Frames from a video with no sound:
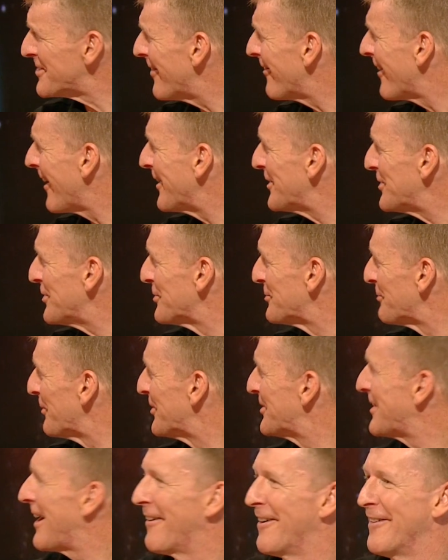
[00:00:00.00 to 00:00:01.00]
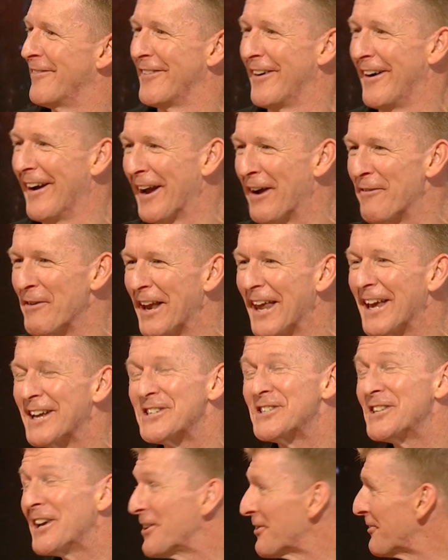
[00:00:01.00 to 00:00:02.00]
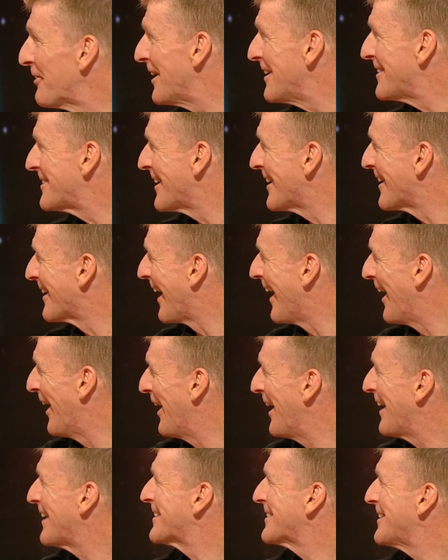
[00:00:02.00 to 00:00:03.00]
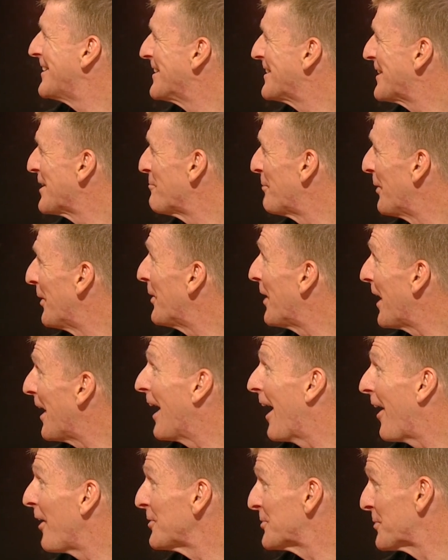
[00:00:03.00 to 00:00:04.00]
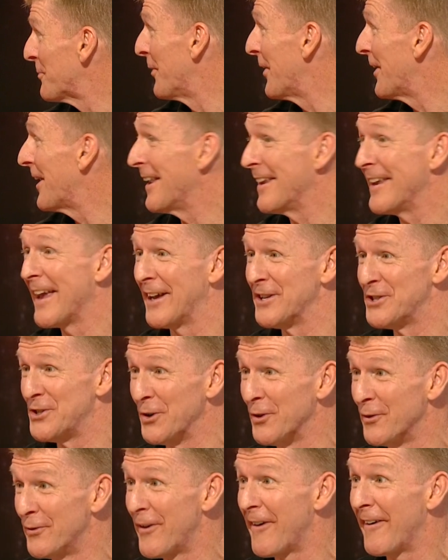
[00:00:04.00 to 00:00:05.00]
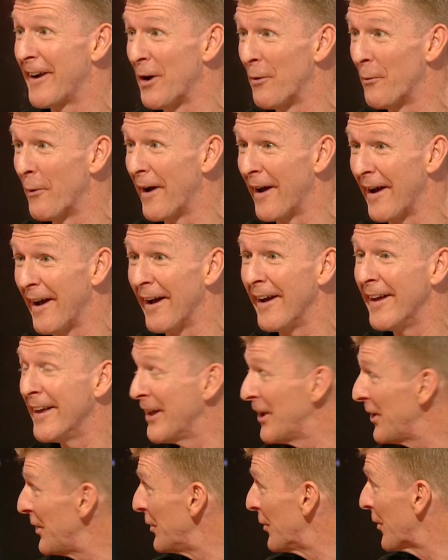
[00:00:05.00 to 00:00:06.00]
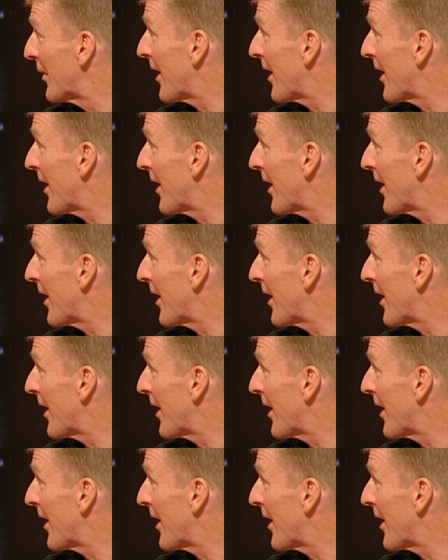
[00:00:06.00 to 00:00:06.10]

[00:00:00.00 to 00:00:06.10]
never like to use the word terrifying. I mean, exhilarating, uh, exciting, but ultimately, yes, you're very aware. You're